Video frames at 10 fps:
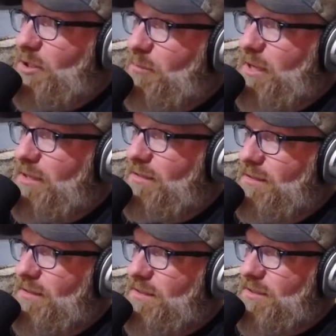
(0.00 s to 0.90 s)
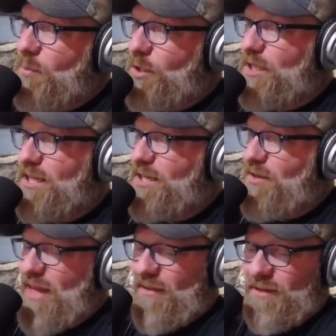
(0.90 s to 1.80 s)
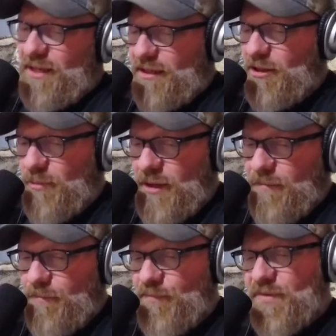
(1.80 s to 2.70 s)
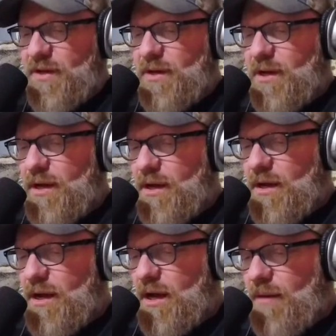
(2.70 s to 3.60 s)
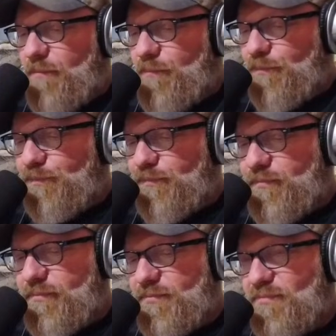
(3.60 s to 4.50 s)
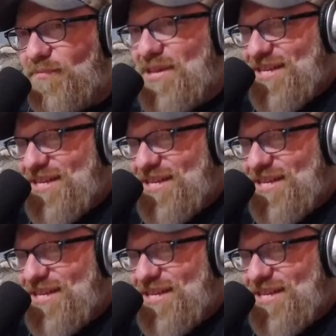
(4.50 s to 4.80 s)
bit. We're going to get into that in a little bit. All right. There, you just dangle that carrot.